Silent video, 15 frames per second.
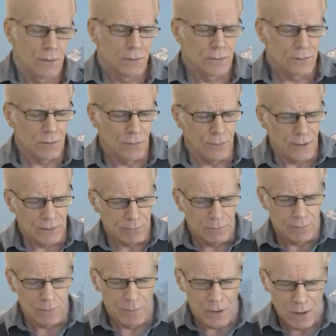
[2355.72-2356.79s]
so that
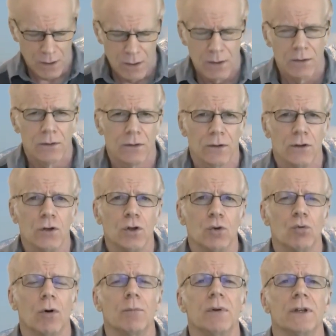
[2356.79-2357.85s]
you
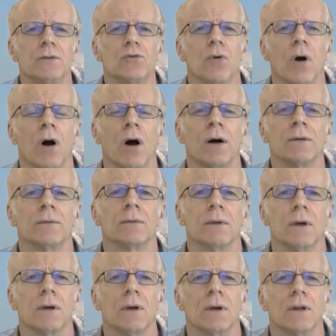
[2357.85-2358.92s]
will be drawn
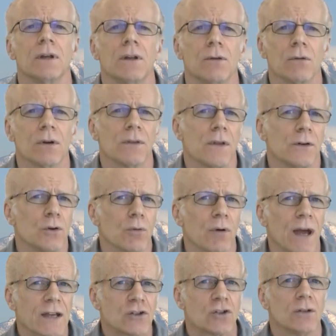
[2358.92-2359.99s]
either in the
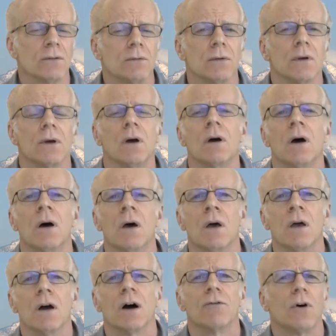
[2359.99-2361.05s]
direction
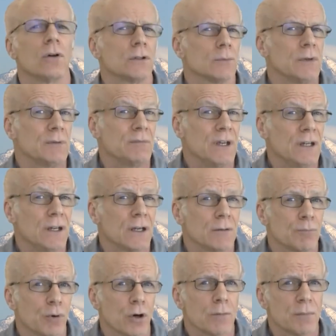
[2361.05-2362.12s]
of ultimate meaning
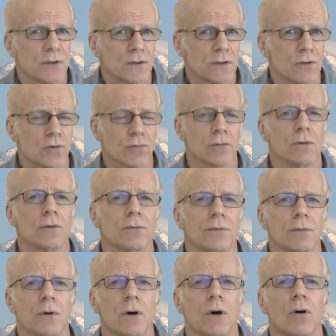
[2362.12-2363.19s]
and purpose and truth,
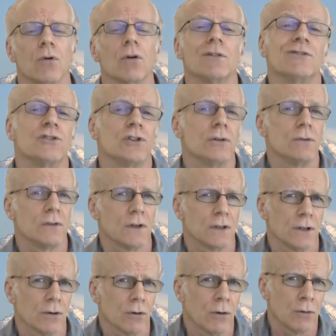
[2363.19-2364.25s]
or in
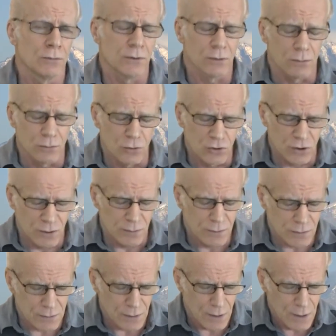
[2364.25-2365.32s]
choosing your own
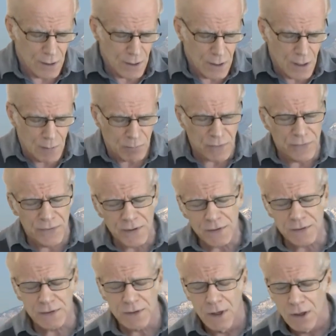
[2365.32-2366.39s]
delusions. But
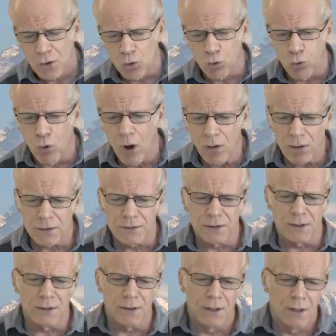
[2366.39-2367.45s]
this
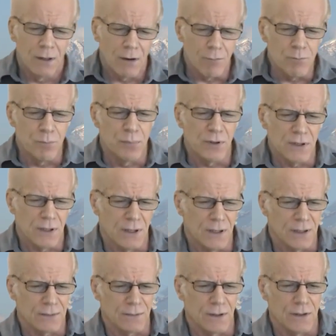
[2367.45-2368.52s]
quality of
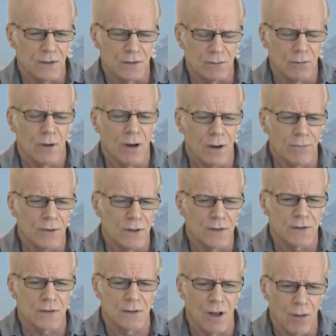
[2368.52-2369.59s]
being that is love, that
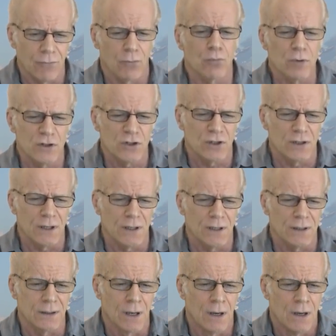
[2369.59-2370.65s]
is
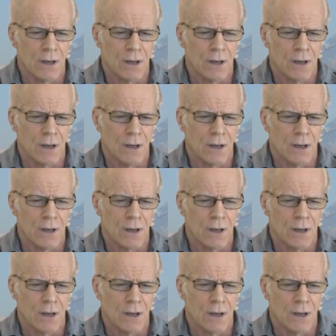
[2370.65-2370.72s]
self-originating,